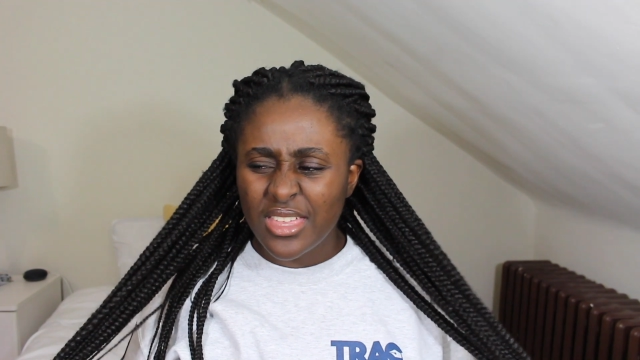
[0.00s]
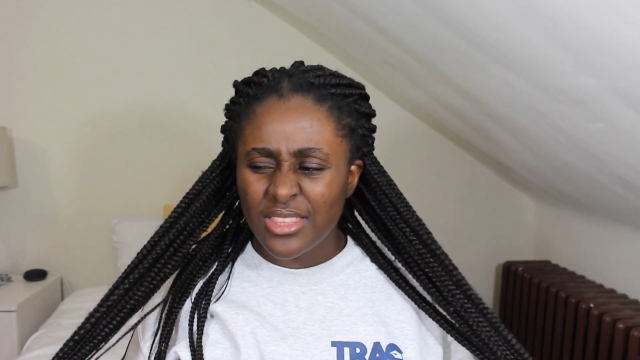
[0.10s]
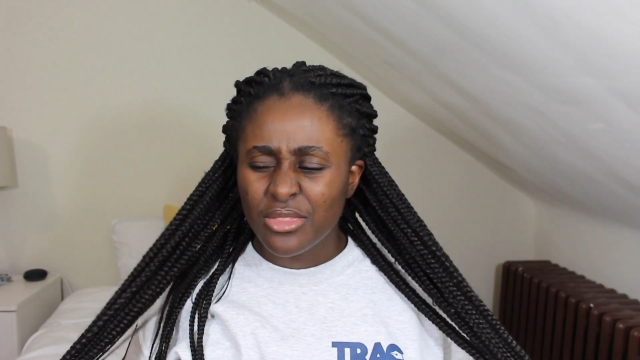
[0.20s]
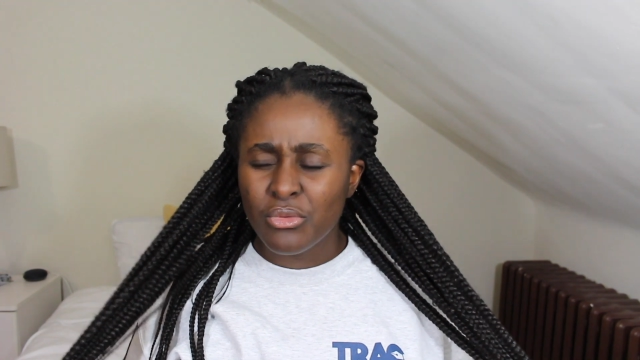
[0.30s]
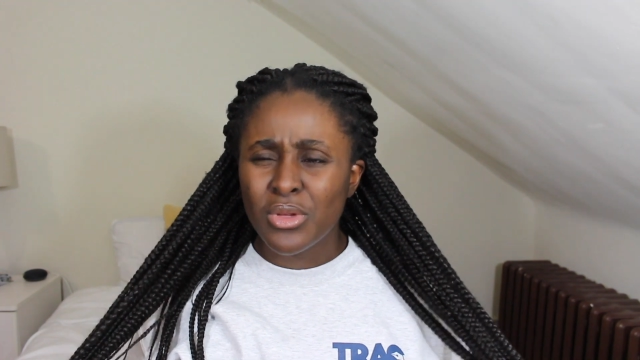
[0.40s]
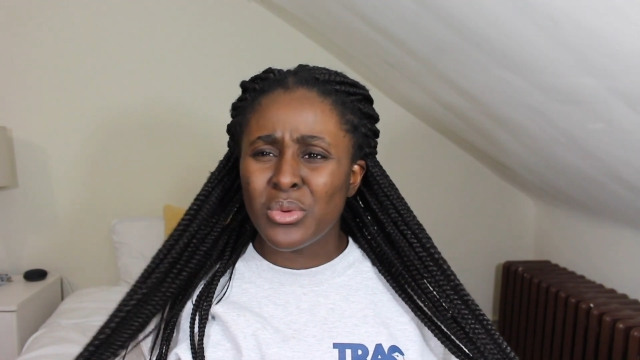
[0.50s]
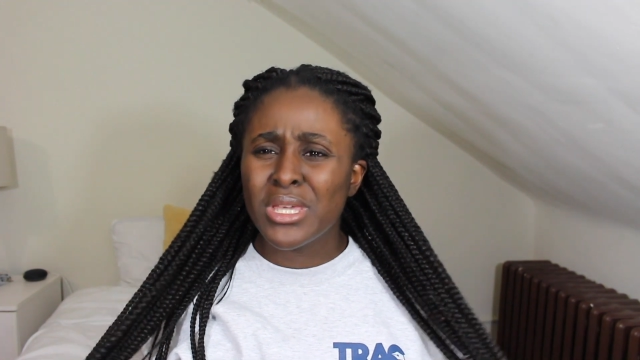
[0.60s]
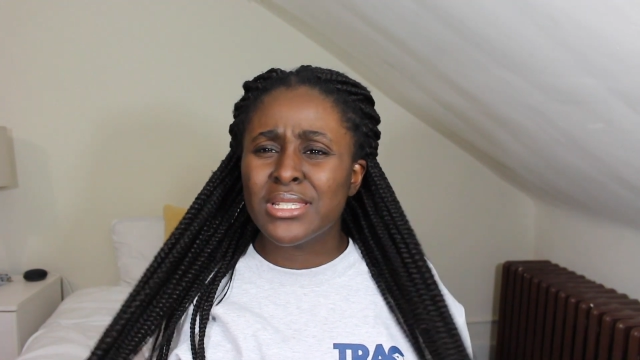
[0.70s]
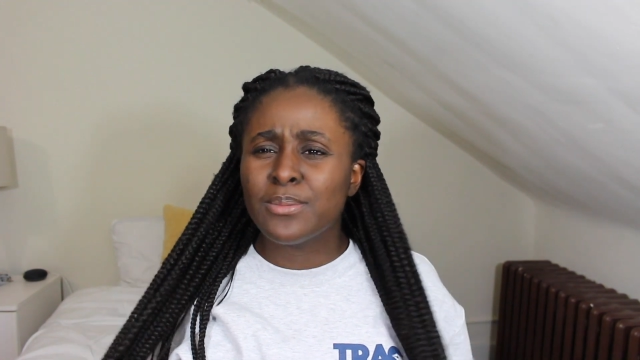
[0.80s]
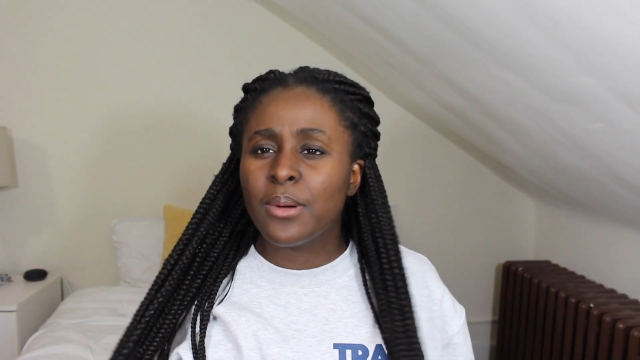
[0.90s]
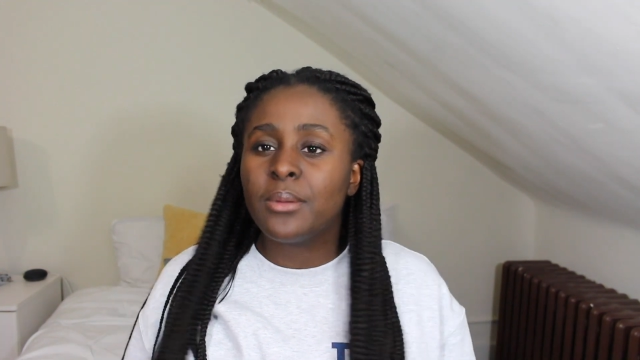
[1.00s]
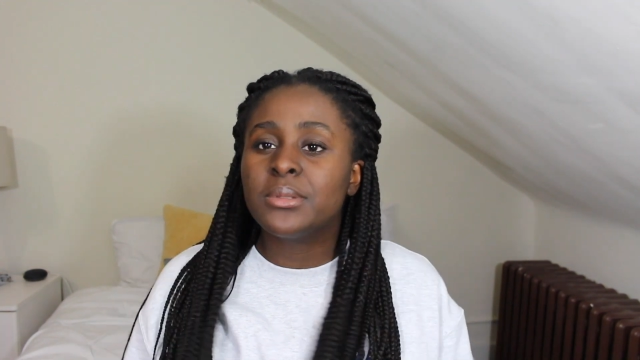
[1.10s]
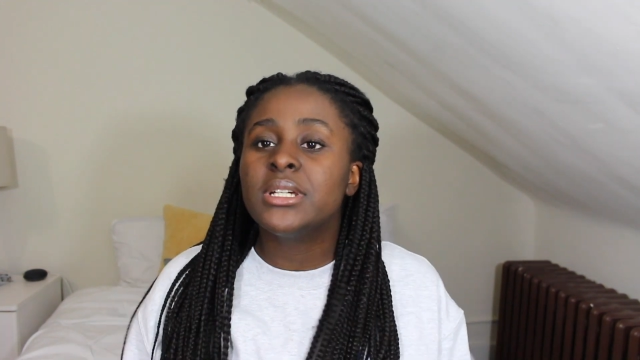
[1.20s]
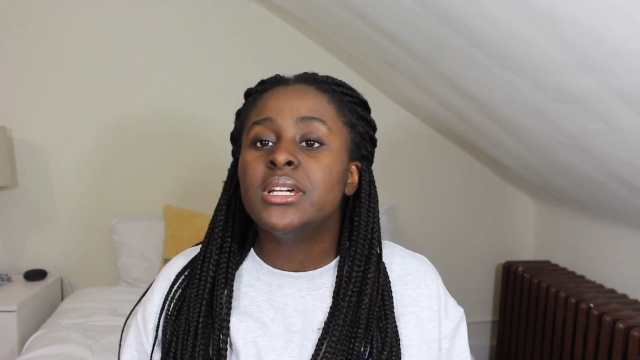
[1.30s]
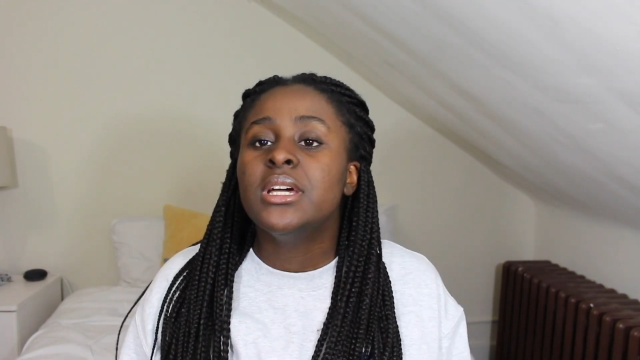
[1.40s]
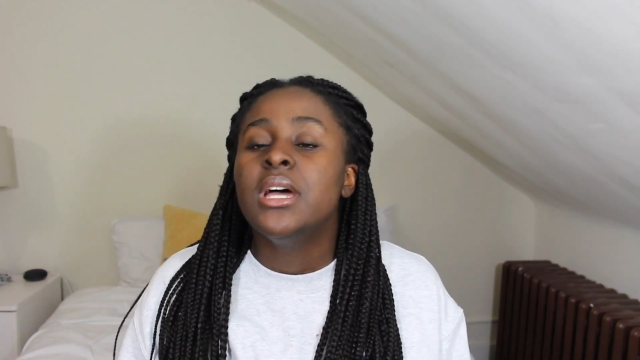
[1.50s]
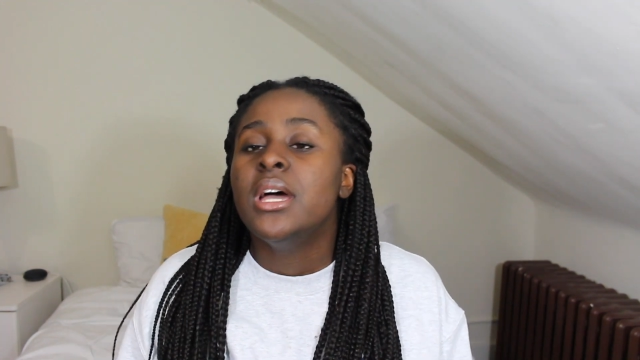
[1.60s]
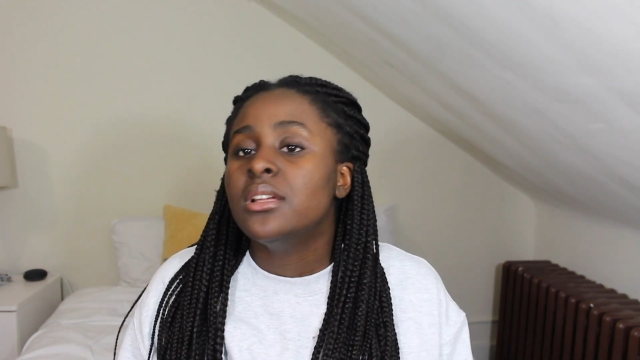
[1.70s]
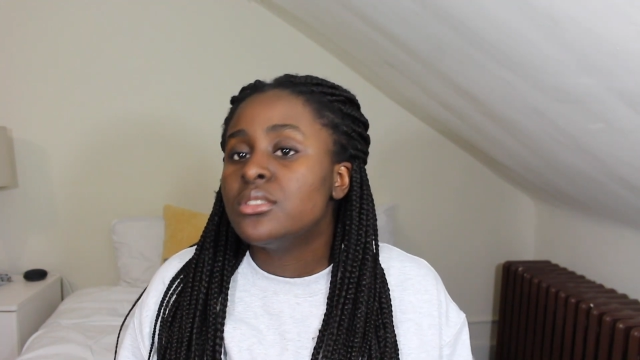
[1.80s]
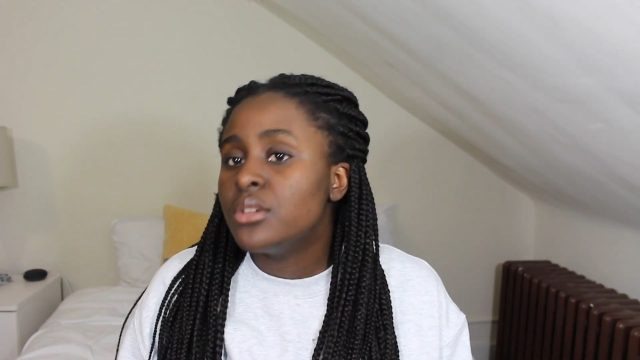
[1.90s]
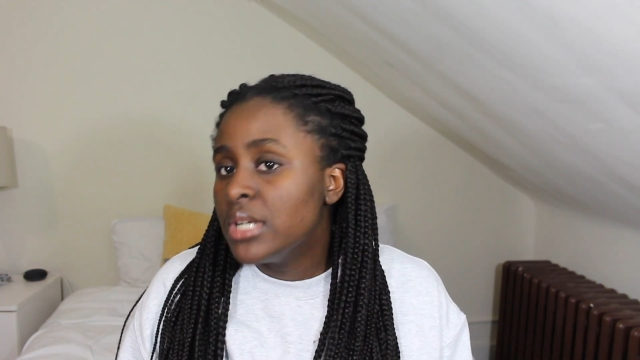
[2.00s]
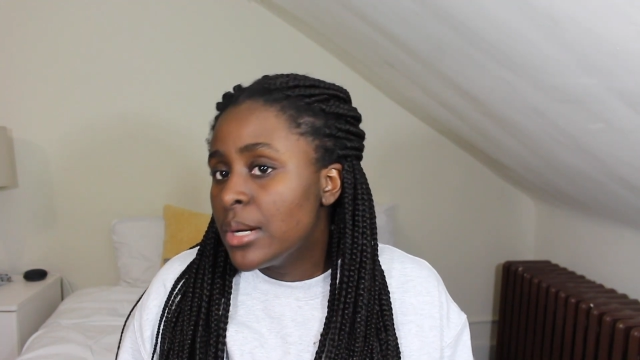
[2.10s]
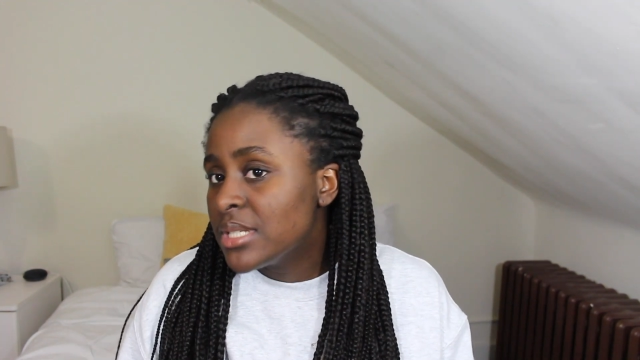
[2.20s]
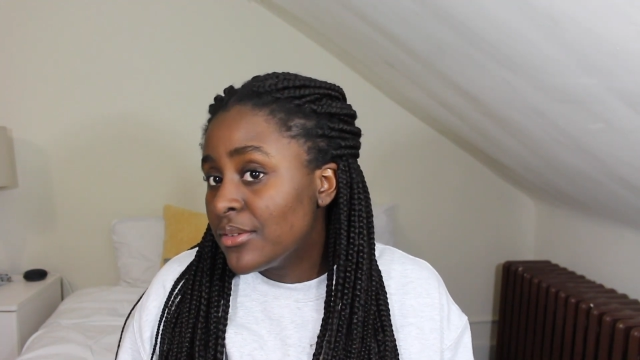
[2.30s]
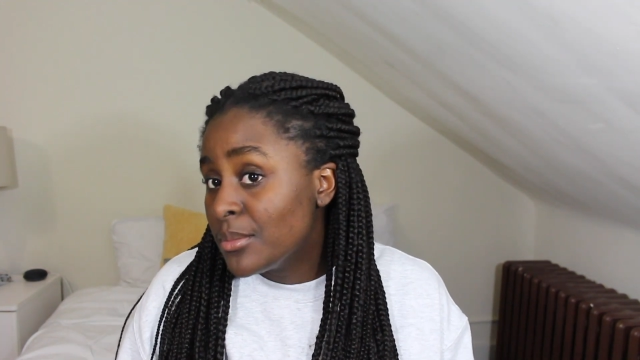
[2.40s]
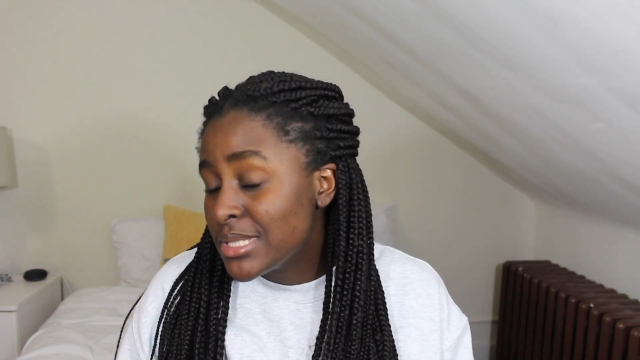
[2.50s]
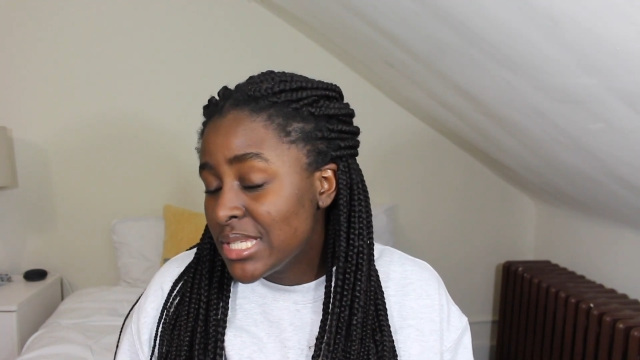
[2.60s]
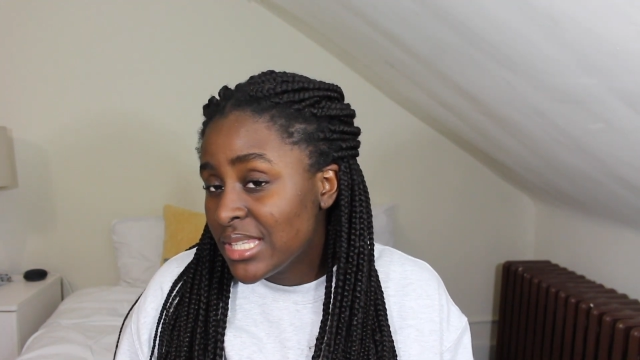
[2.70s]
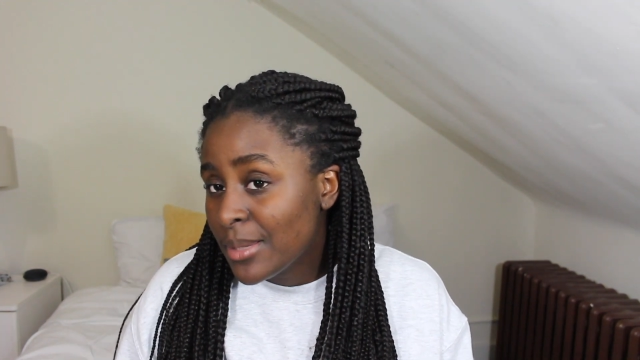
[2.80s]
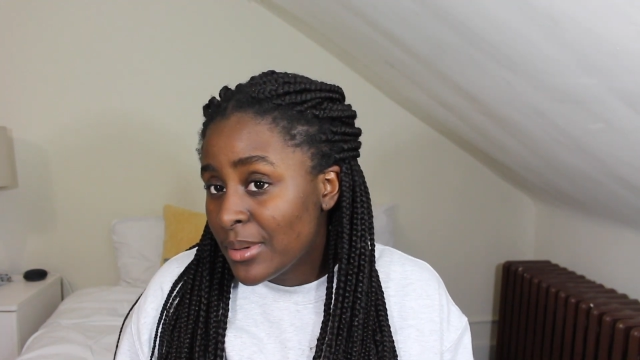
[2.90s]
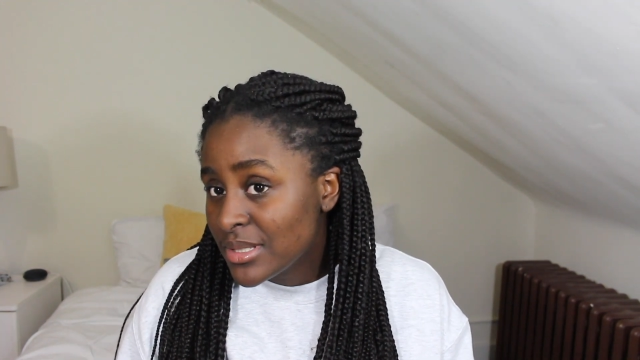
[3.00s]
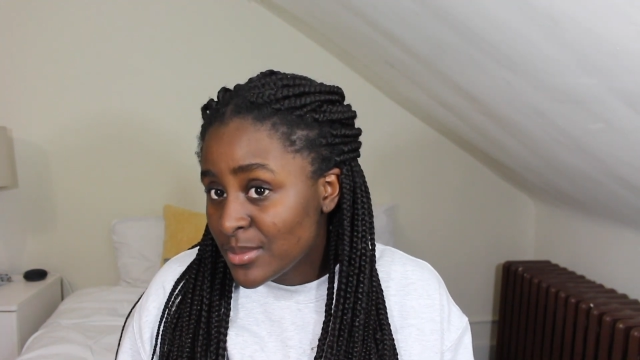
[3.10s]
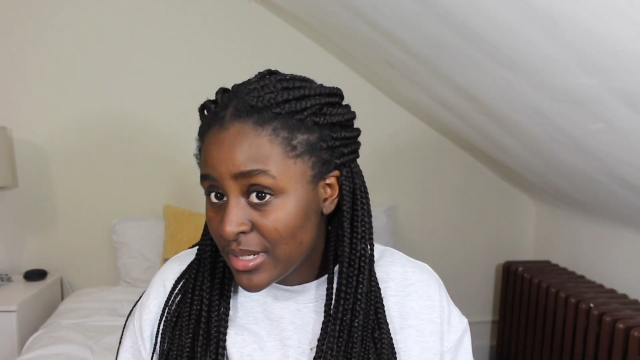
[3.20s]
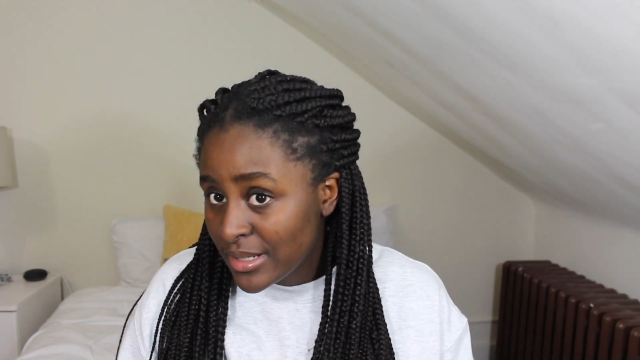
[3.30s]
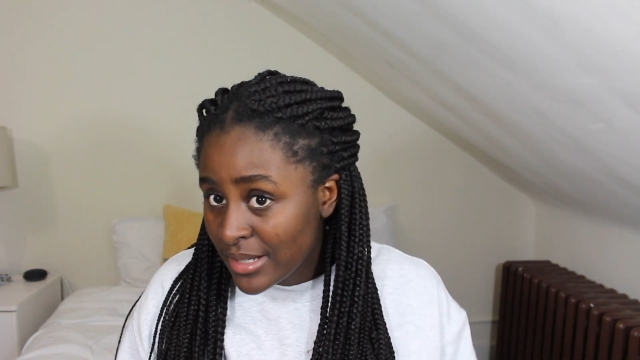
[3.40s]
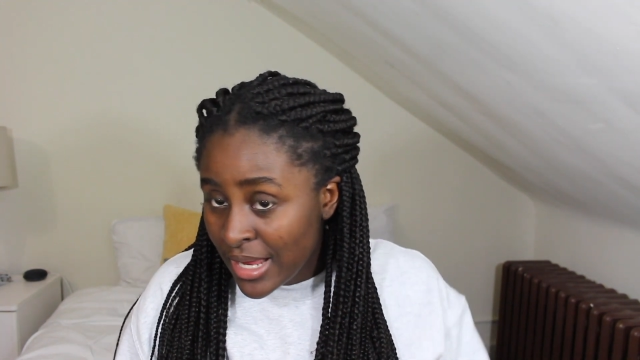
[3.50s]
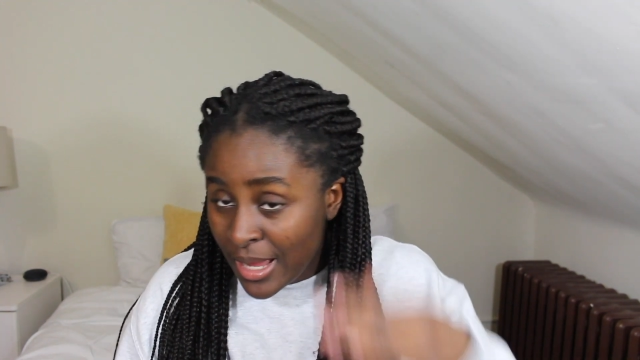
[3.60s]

and 3 weeks probably, and so now it's time for me to take them out, man.